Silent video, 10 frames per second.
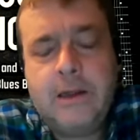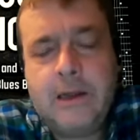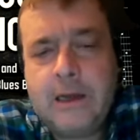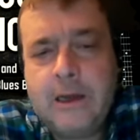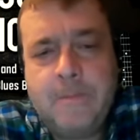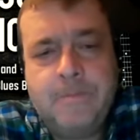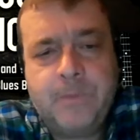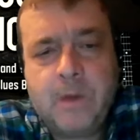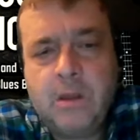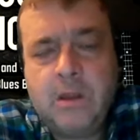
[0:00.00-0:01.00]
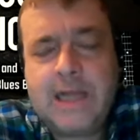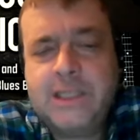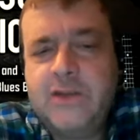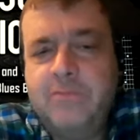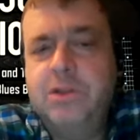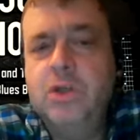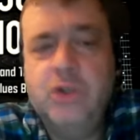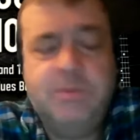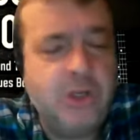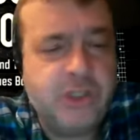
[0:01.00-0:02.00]
Um, lots of
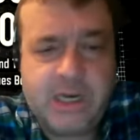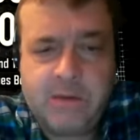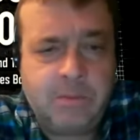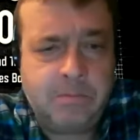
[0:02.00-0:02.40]
blues music